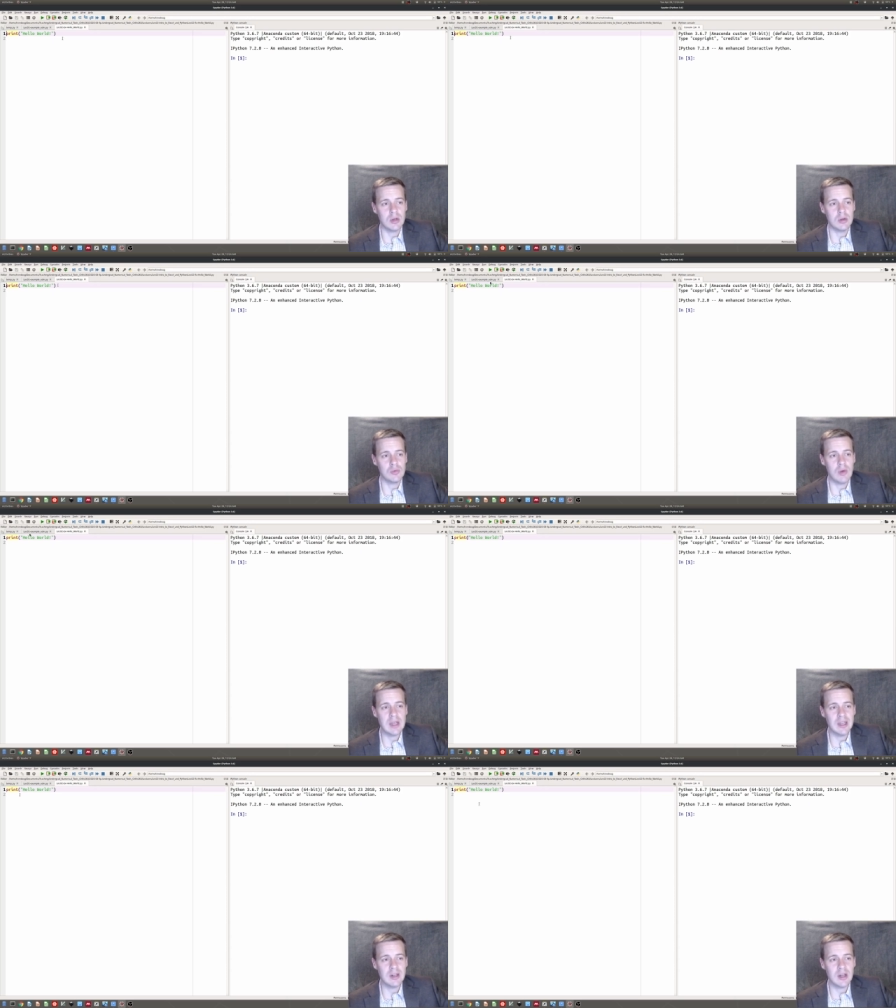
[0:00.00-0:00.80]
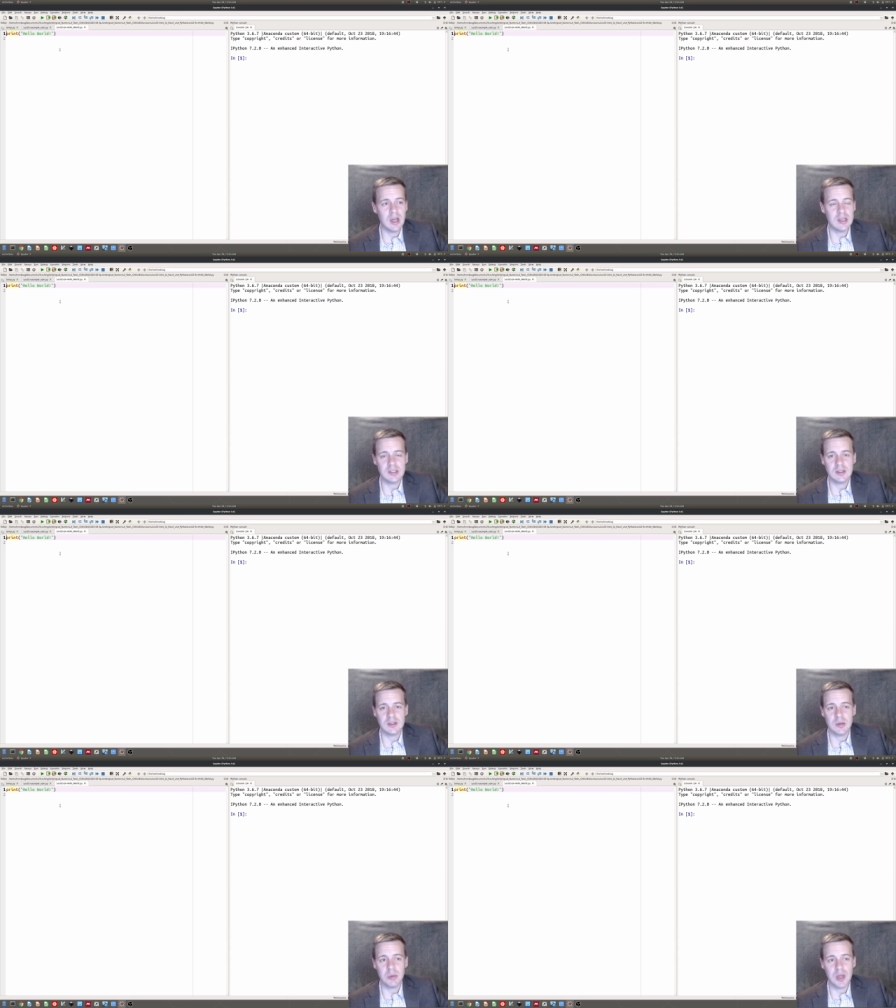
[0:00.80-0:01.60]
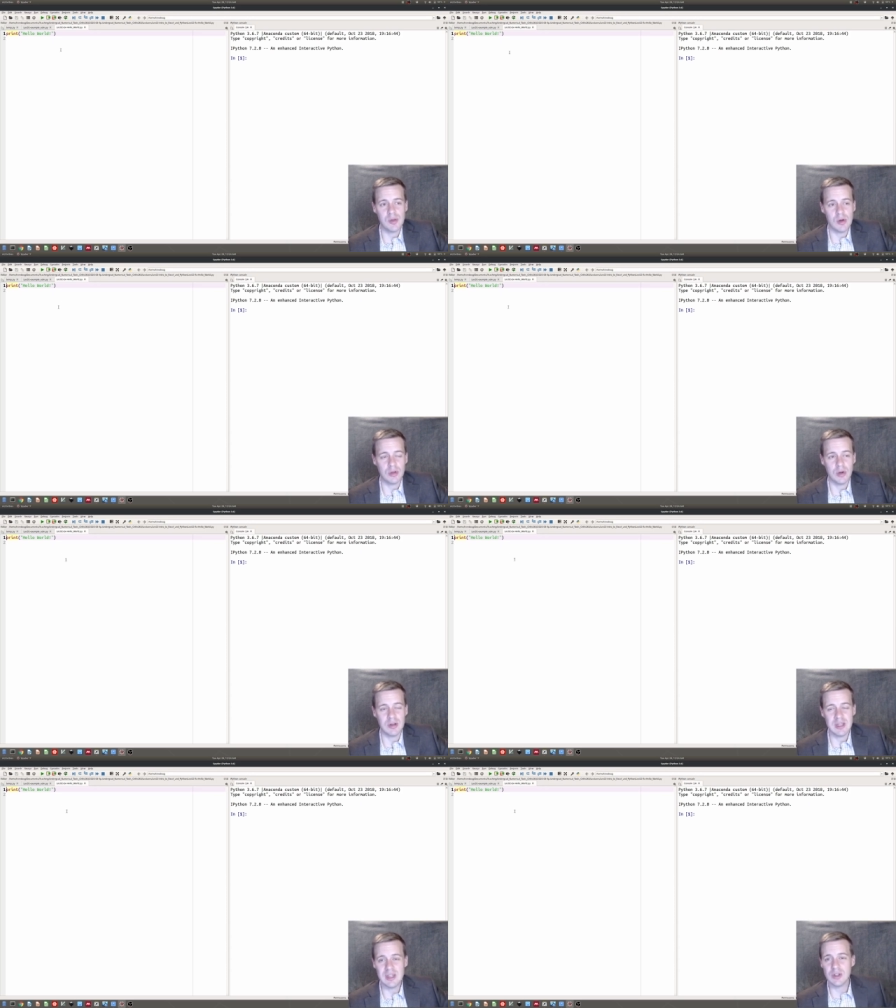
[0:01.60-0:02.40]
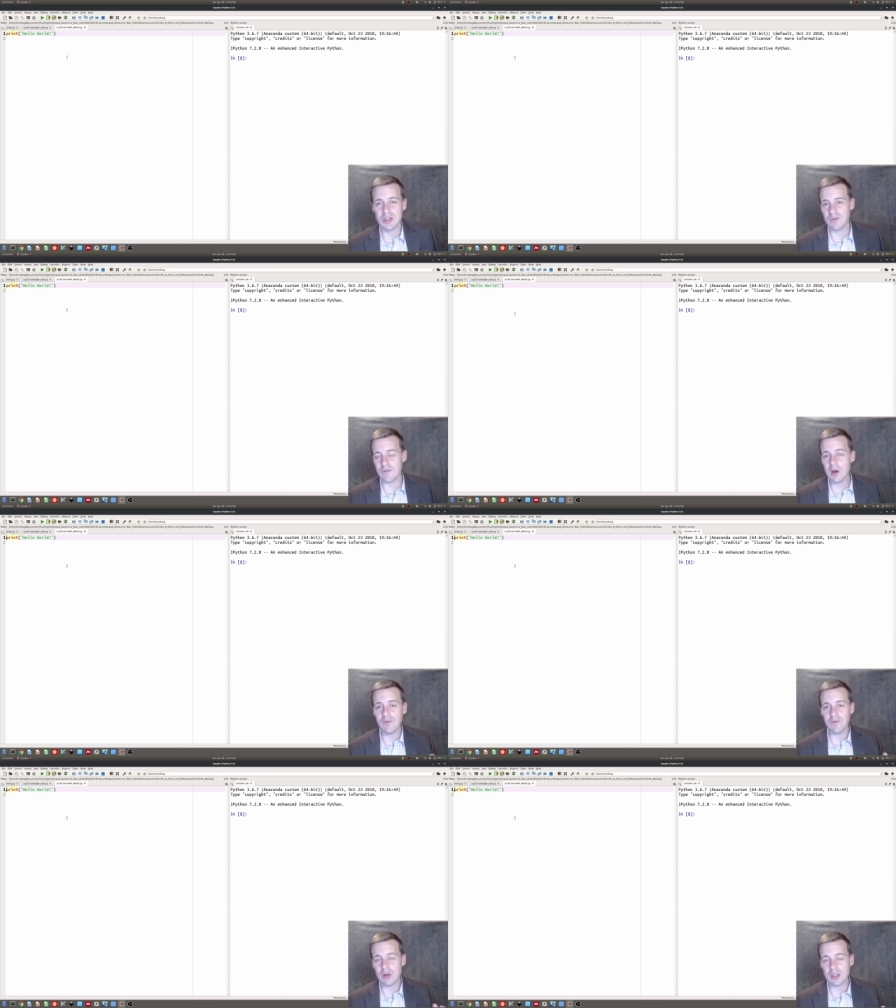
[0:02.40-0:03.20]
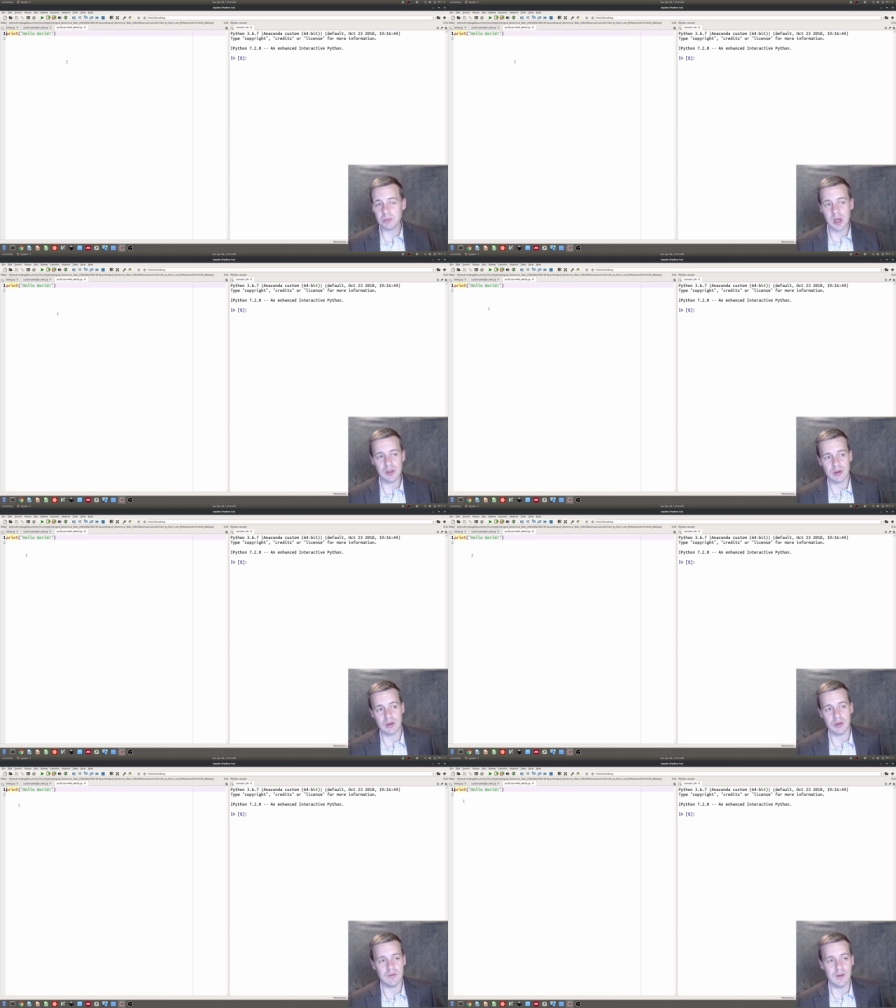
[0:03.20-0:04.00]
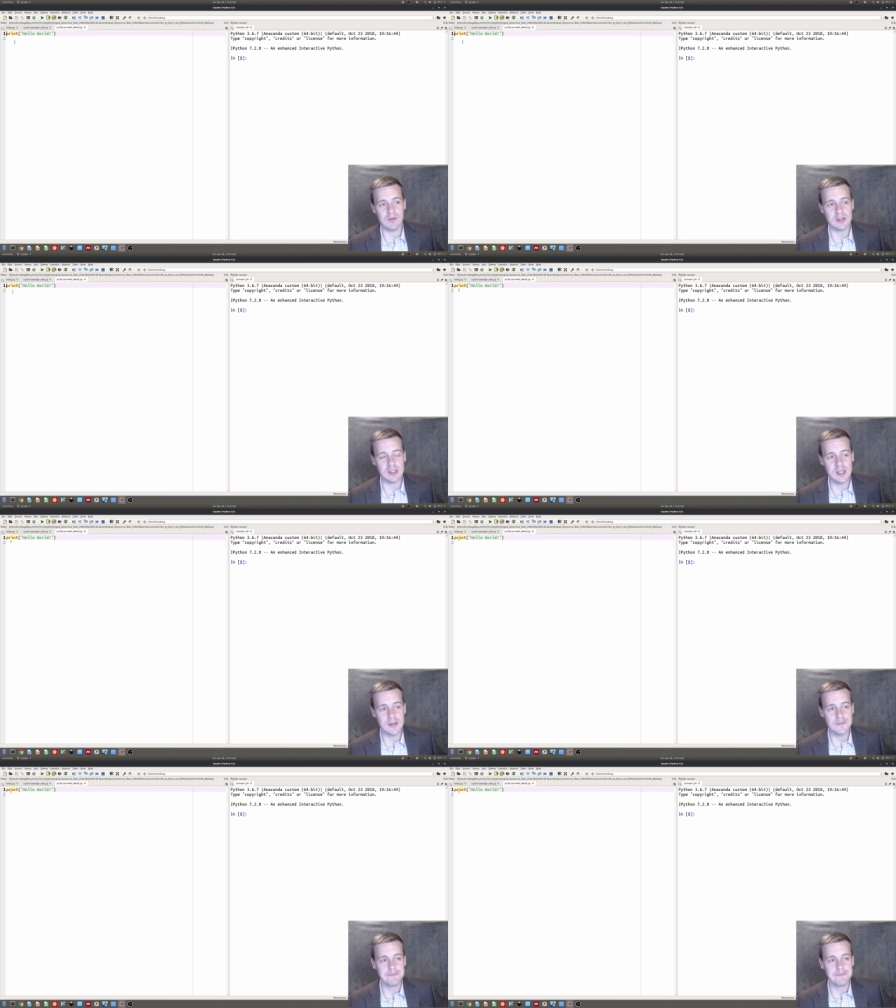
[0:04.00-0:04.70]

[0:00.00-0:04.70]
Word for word: recognize the Python code. And here's your very first Python code you've ever seen.